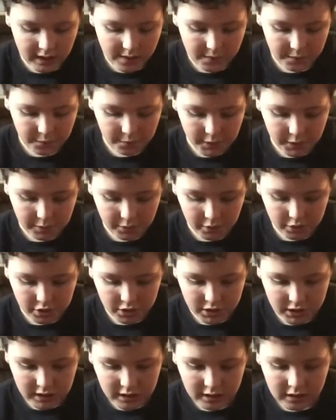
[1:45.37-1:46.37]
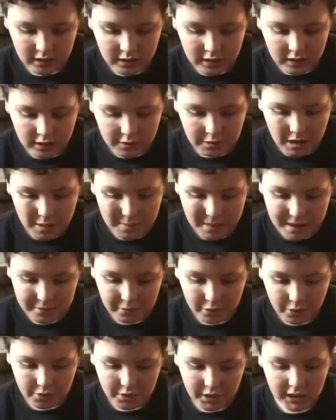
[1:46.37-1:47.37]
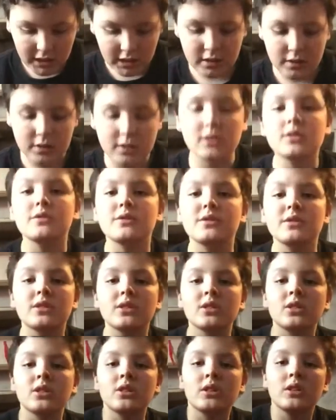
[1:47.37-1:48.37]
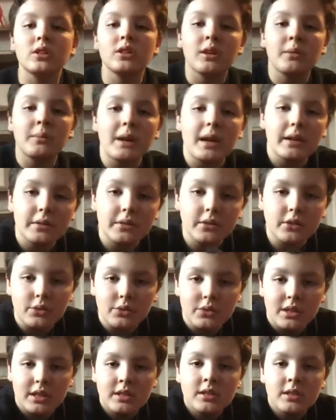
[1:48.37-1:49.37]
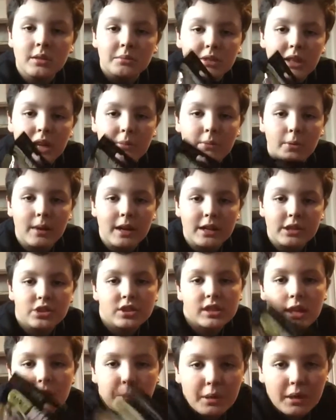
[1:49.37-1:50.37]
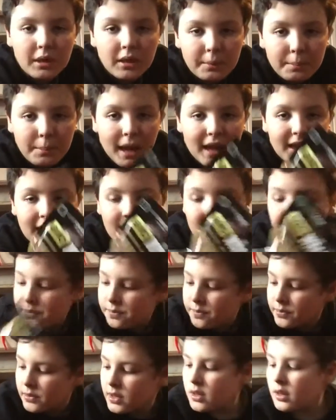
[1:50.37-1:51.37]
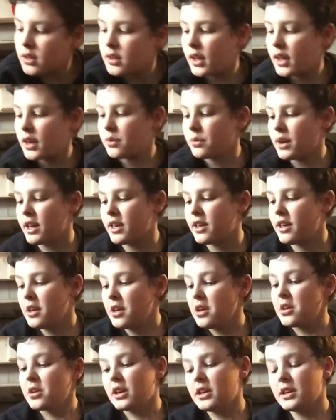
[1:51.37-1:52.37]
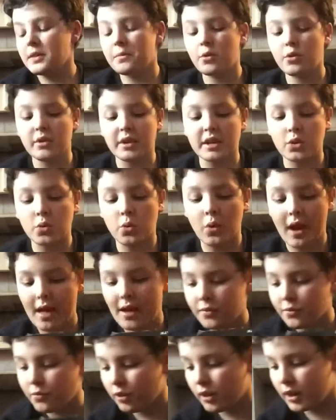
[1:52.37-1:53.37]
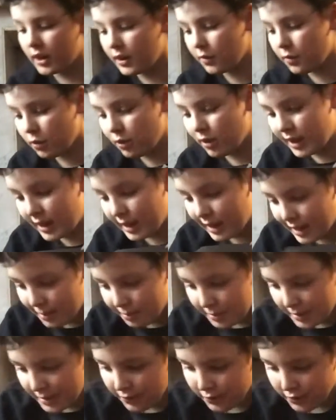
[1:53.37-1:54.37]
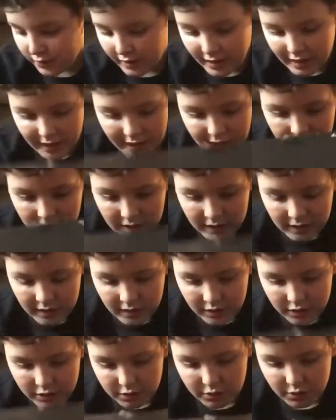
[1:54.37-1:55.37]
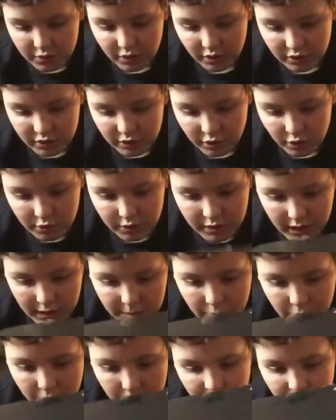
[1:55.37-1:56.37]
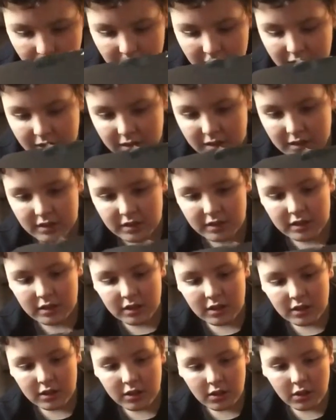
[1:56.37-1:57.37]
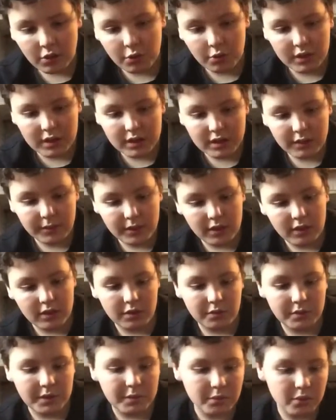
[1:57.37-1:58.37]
I haven't really watched it. But I might do this. I might use this sometime. I might just keep it in the packet. Anyway, I'm already quite really, really happy for that. Because we've got two Deadpool things. Oh, and something under it.